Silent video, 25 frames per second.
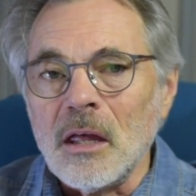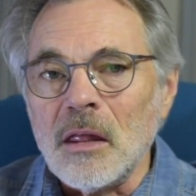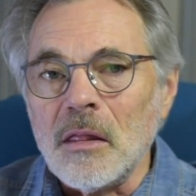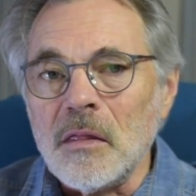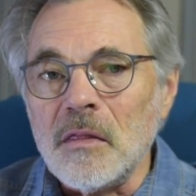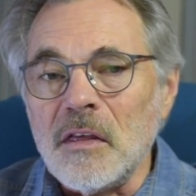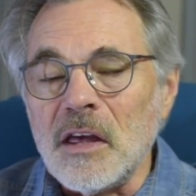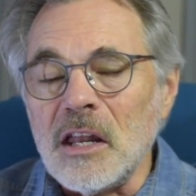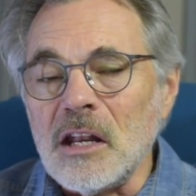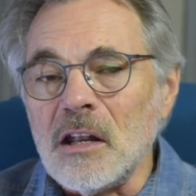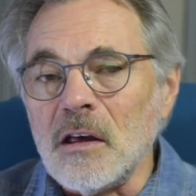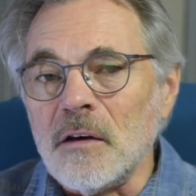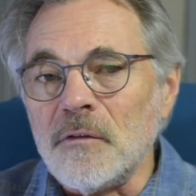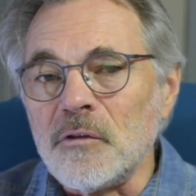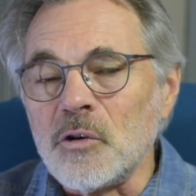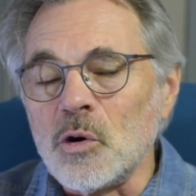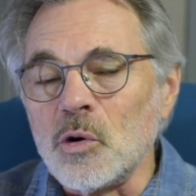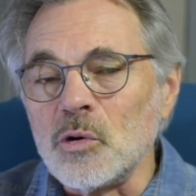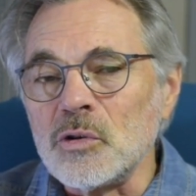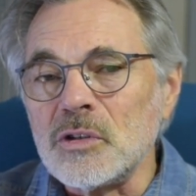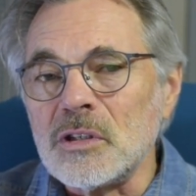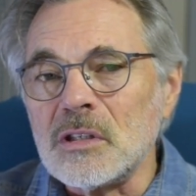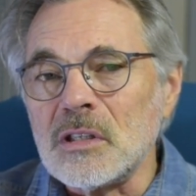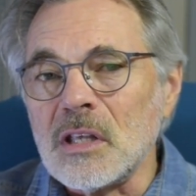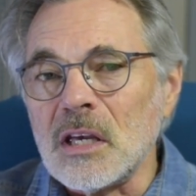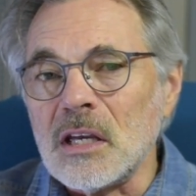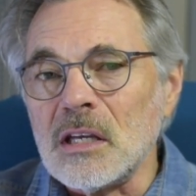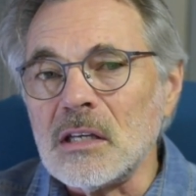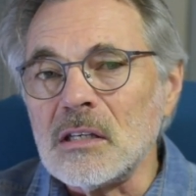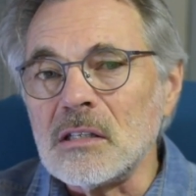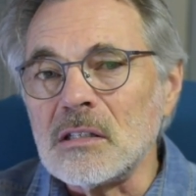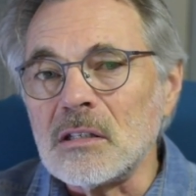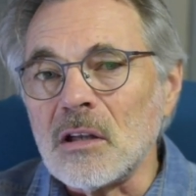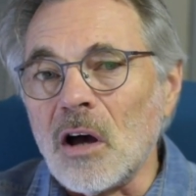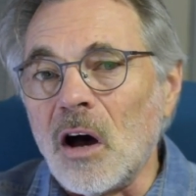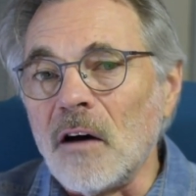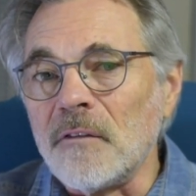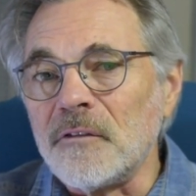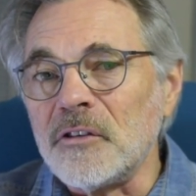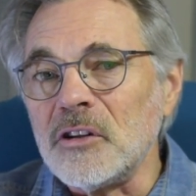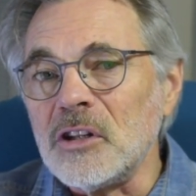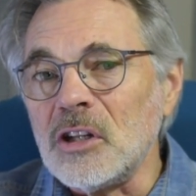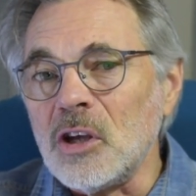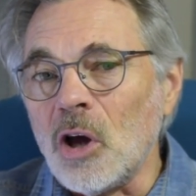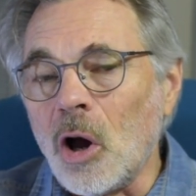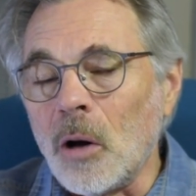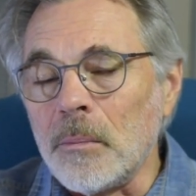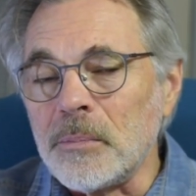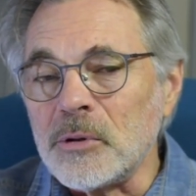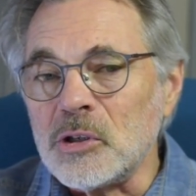Then of course there's often
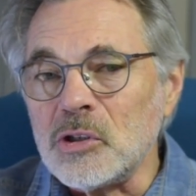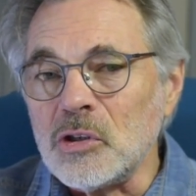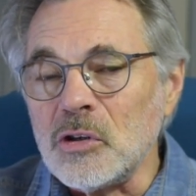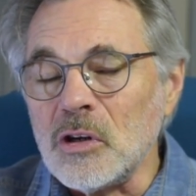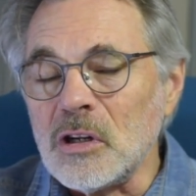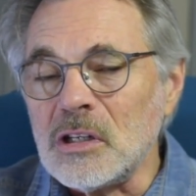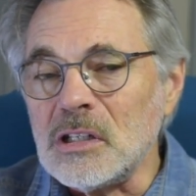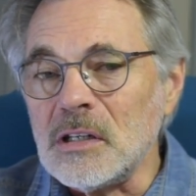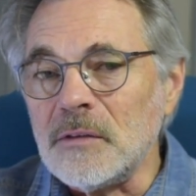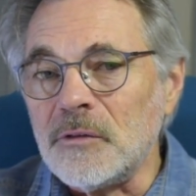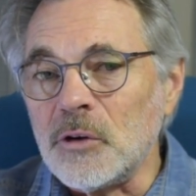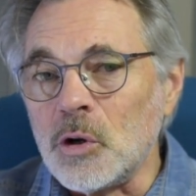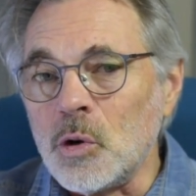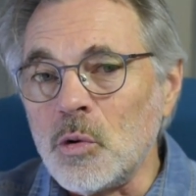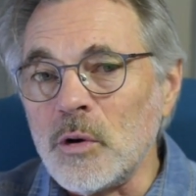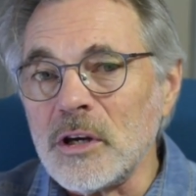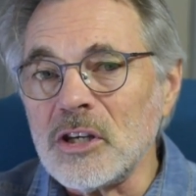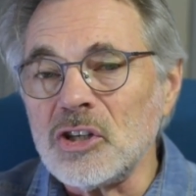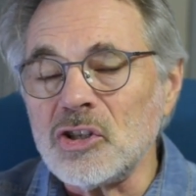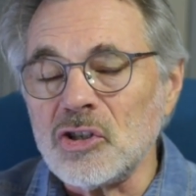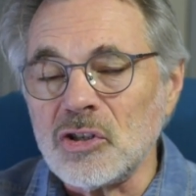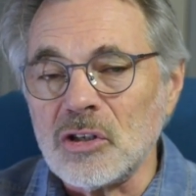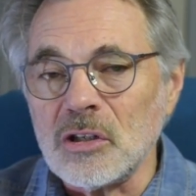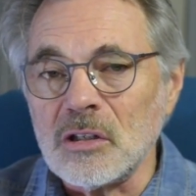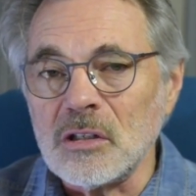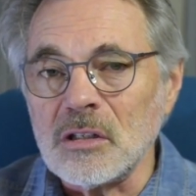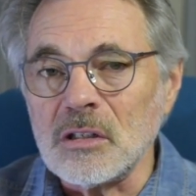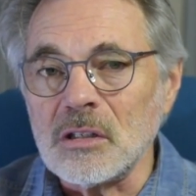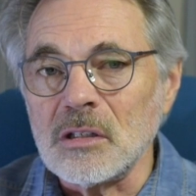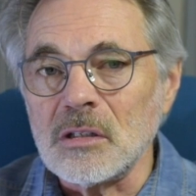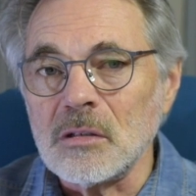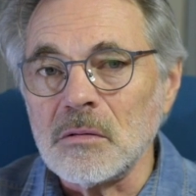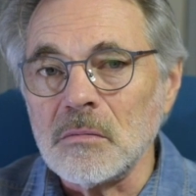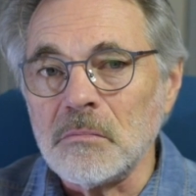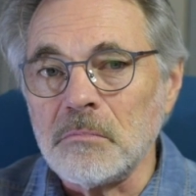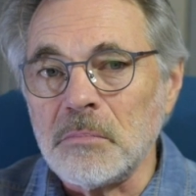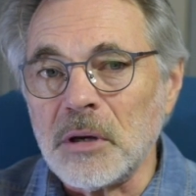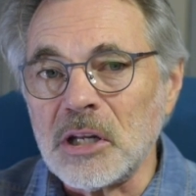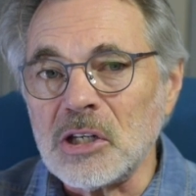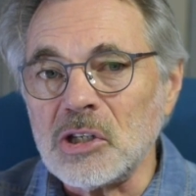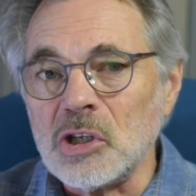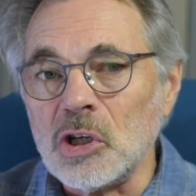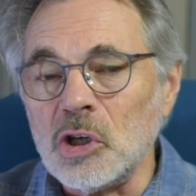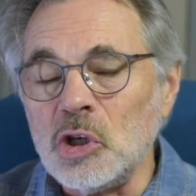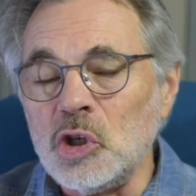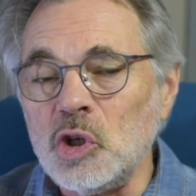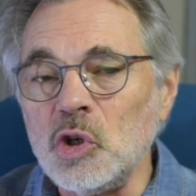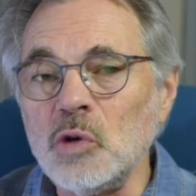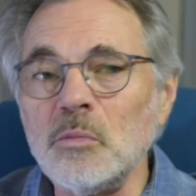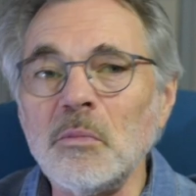the opportunity for questions,
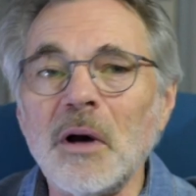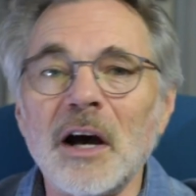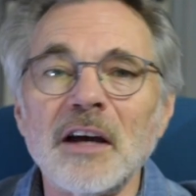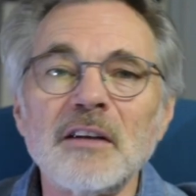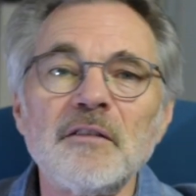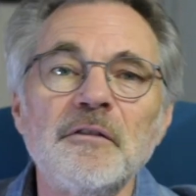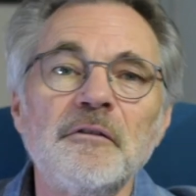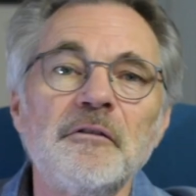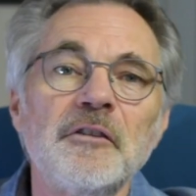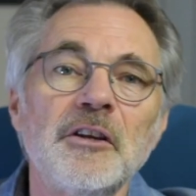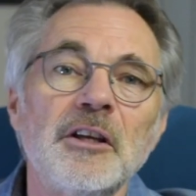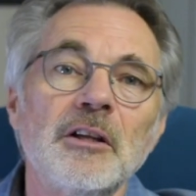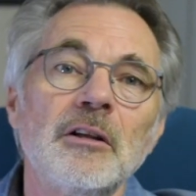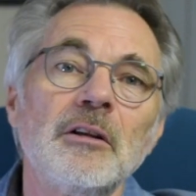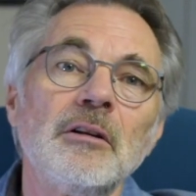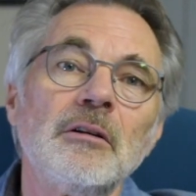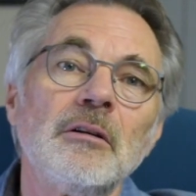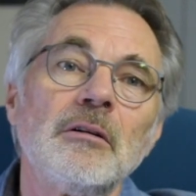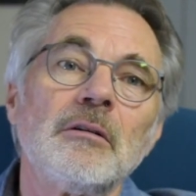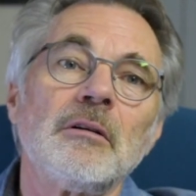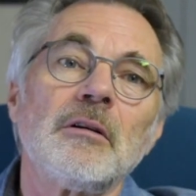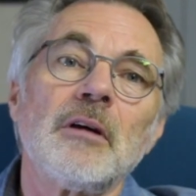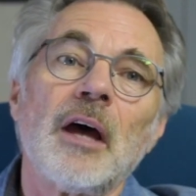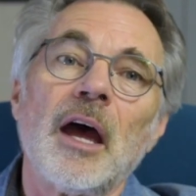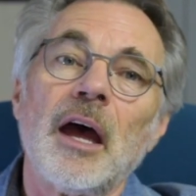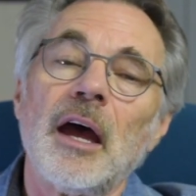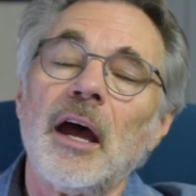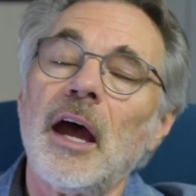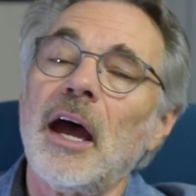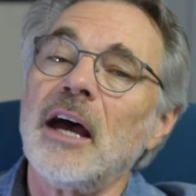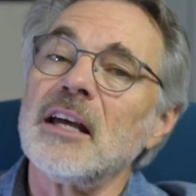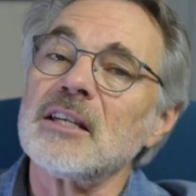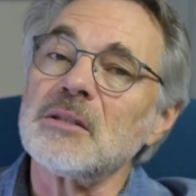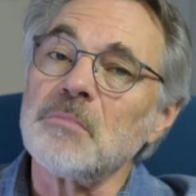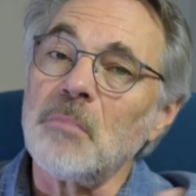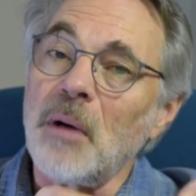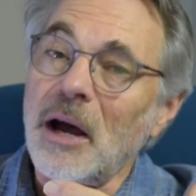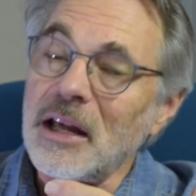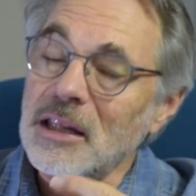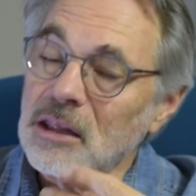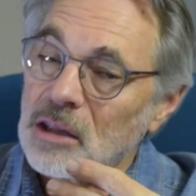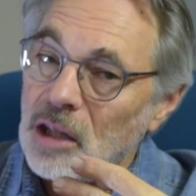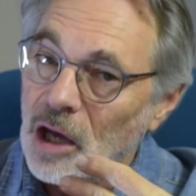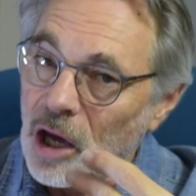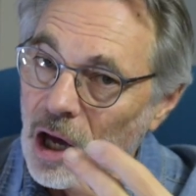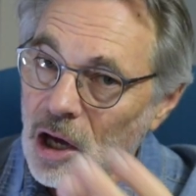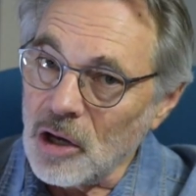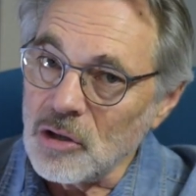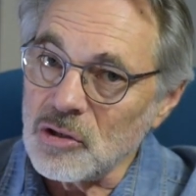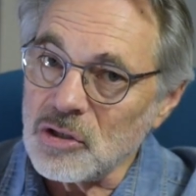but you might feel, as might the
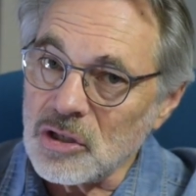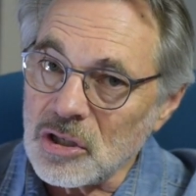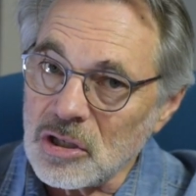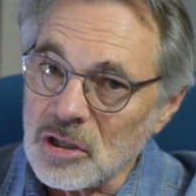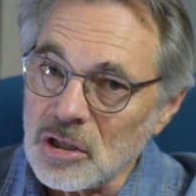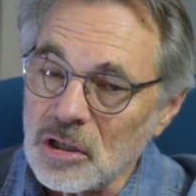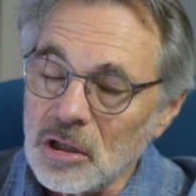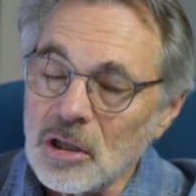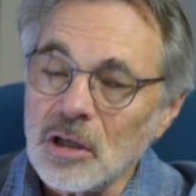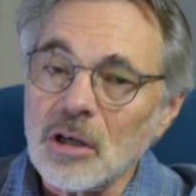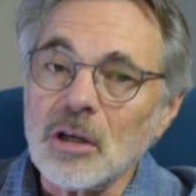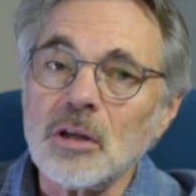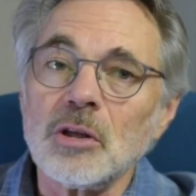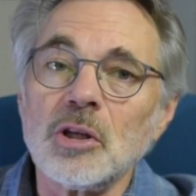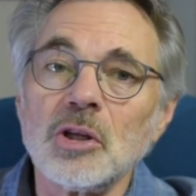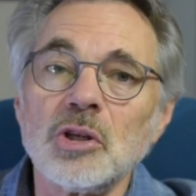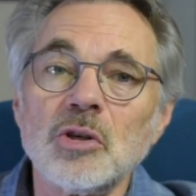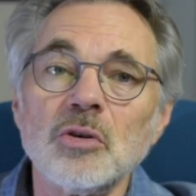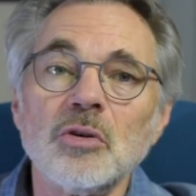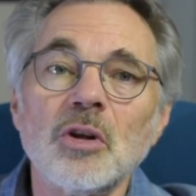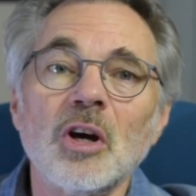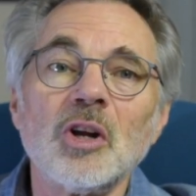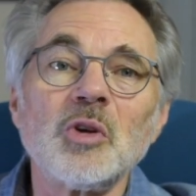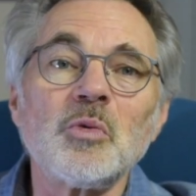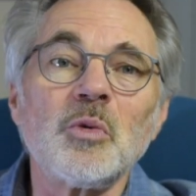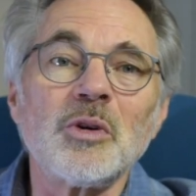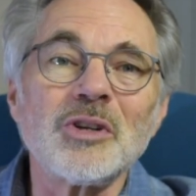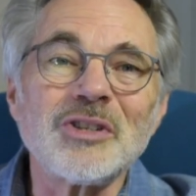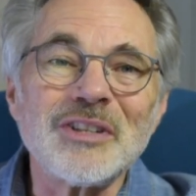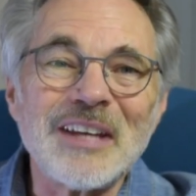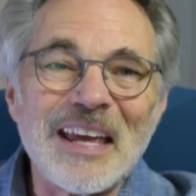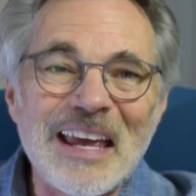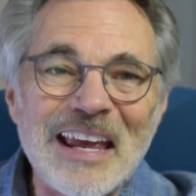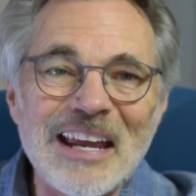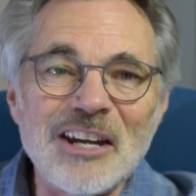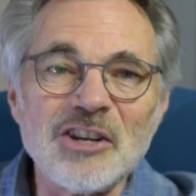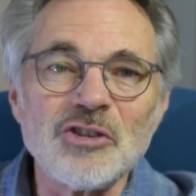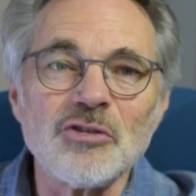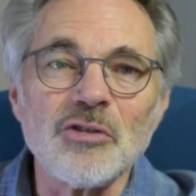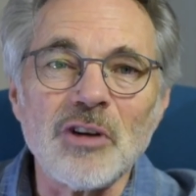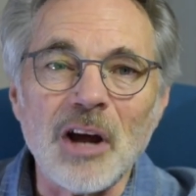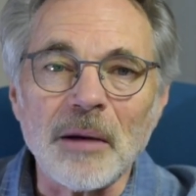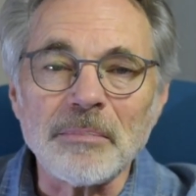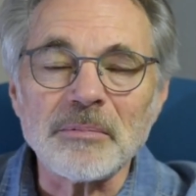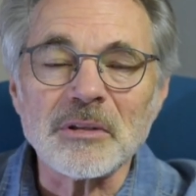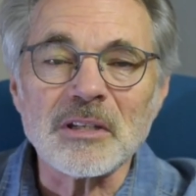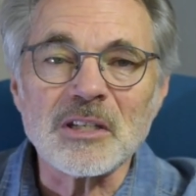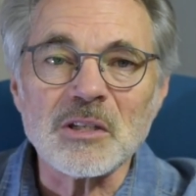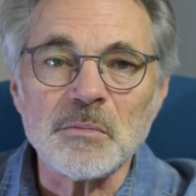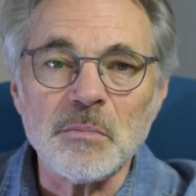host, that you don't want to
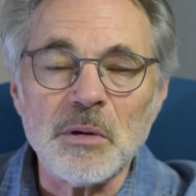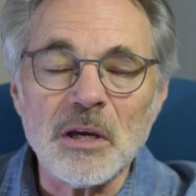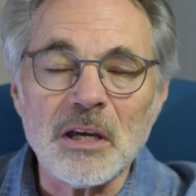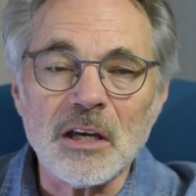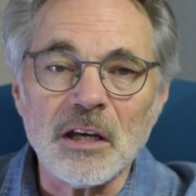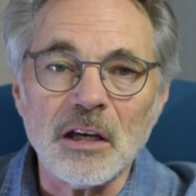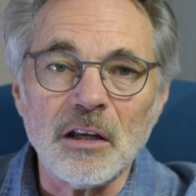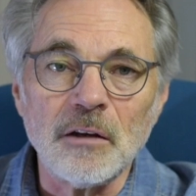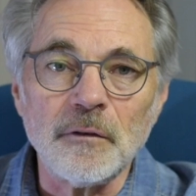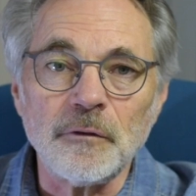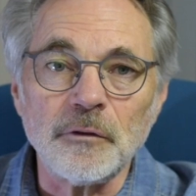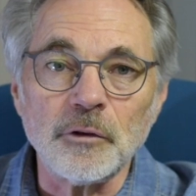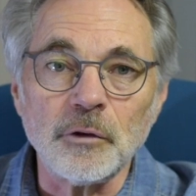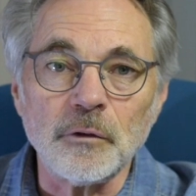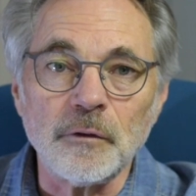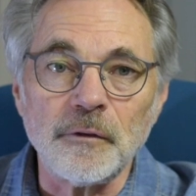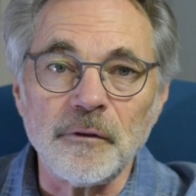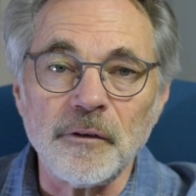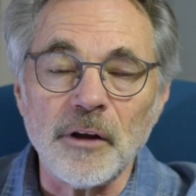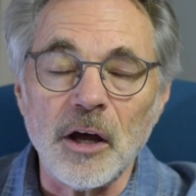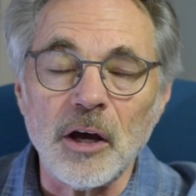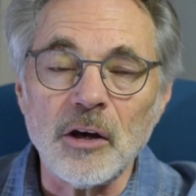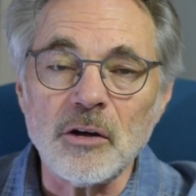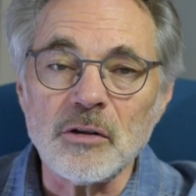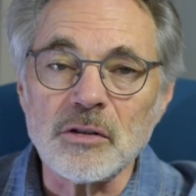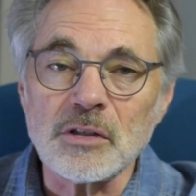interrupt the speaker in full flow.